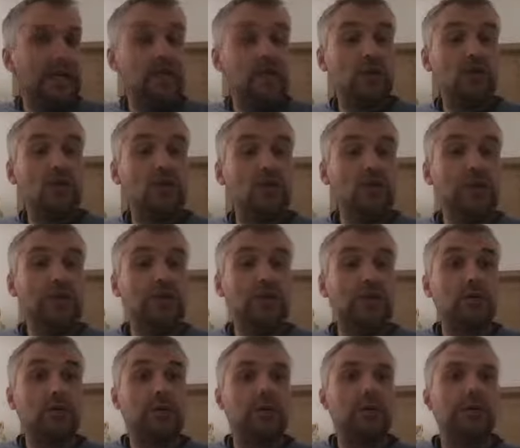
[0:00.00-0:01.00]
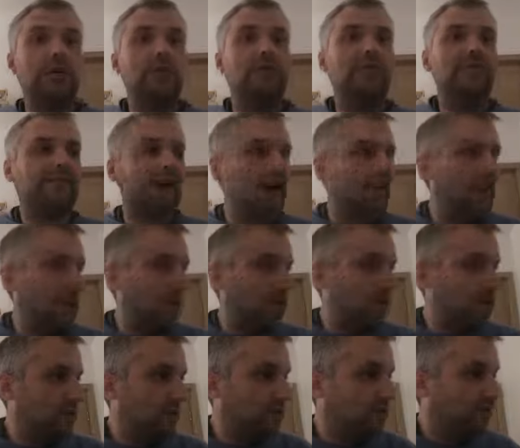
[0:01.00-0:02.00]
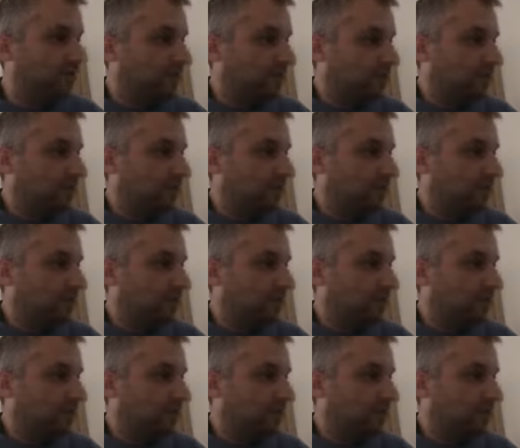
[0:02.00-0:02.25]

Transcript: Germans were situated in a farmhouse.